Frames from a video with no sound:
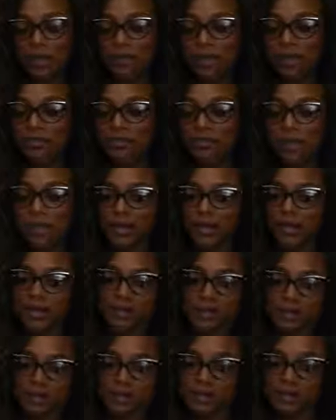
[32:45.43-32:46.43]
I'm not
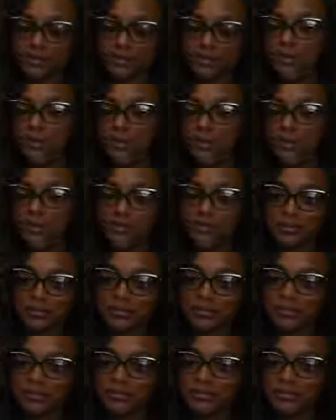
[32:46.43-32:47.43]
gonna let you
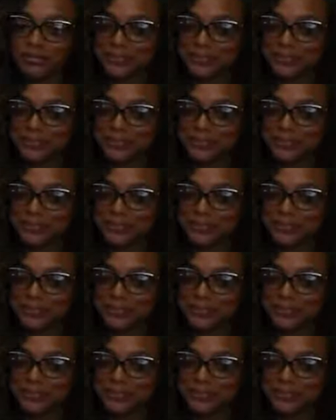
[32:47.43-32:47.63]
know.